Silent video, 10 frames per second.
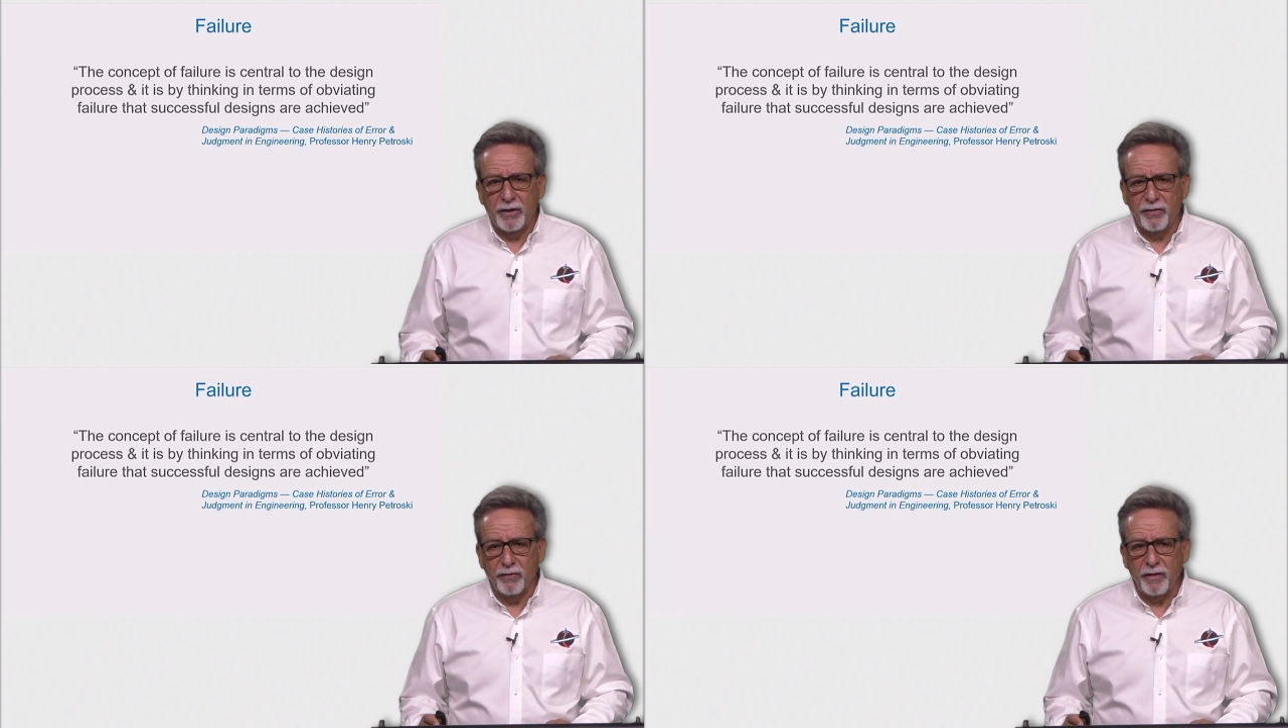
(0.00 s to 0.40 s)

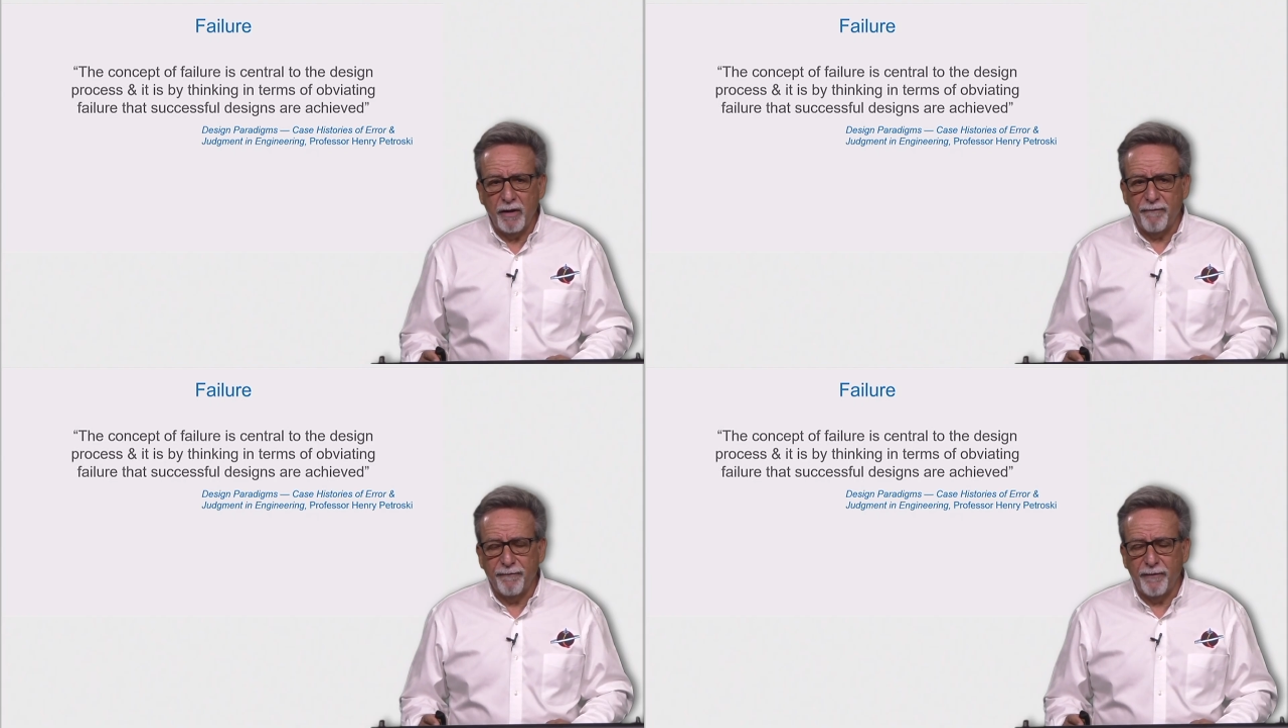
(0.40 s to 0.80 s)
I told
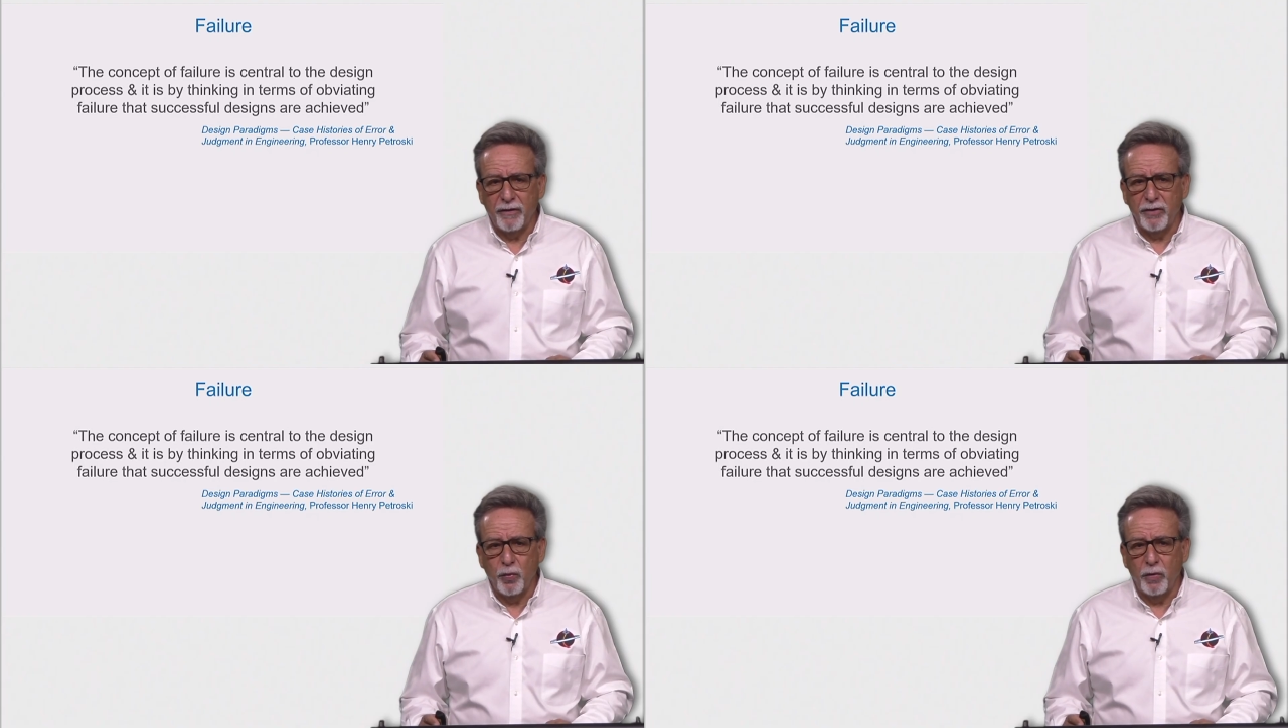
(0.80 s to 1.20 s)
you that
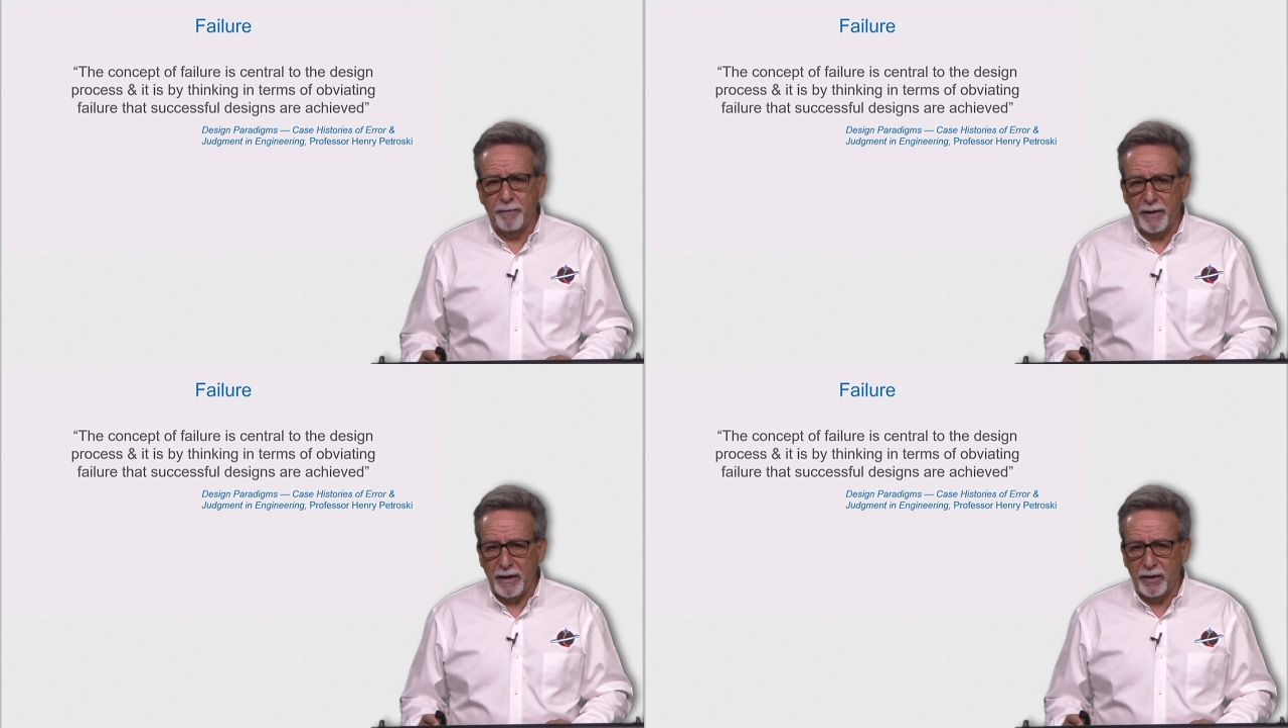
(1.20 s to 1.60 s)
failure
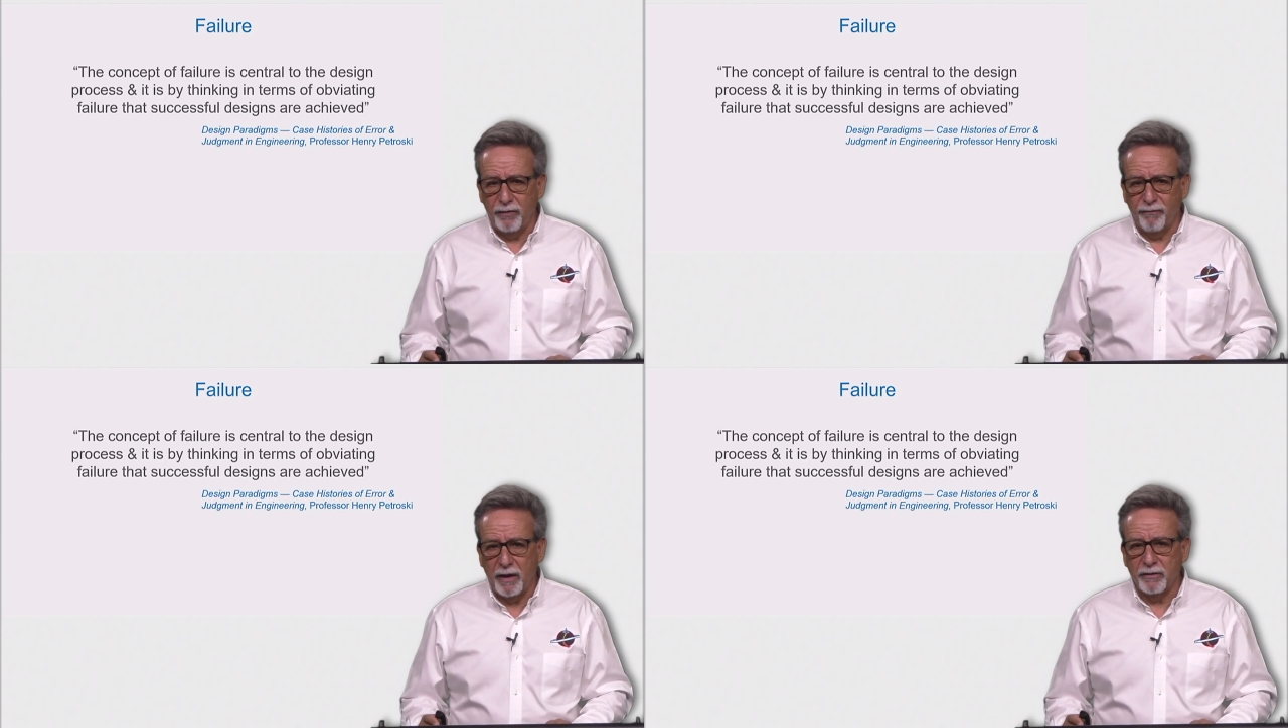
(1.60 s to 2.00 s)
would be
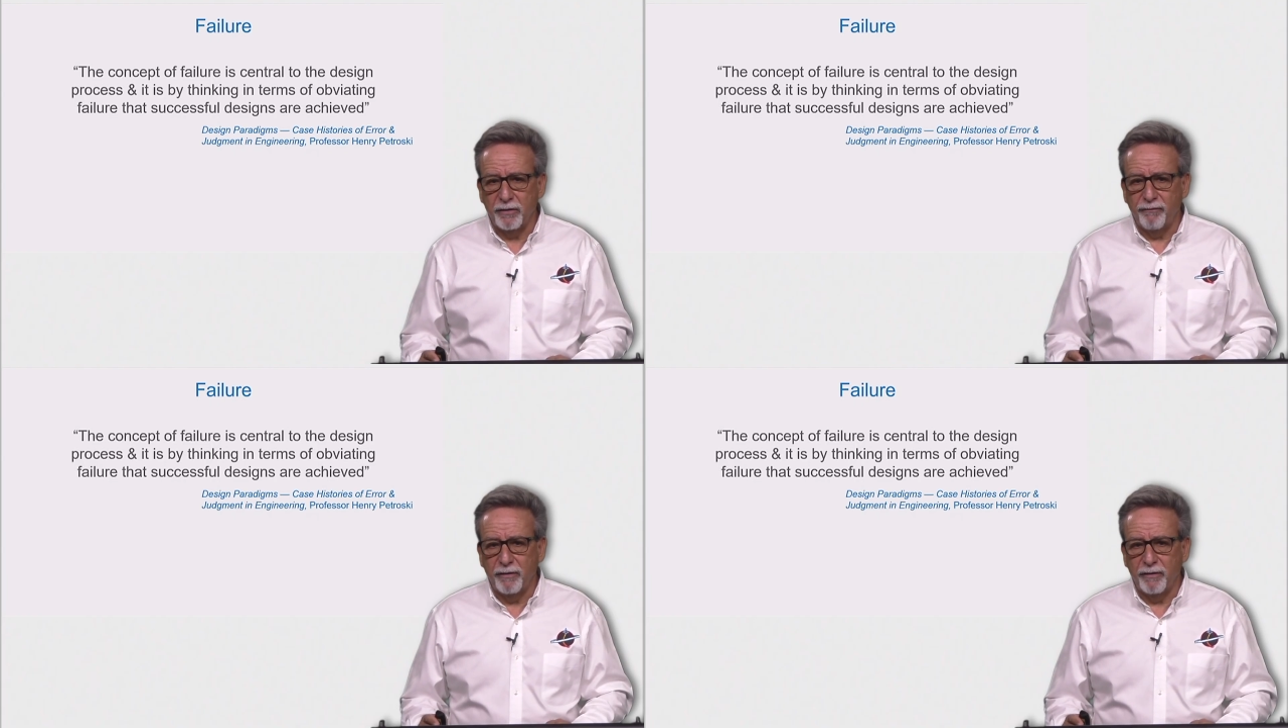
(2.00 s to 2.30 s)
indirectly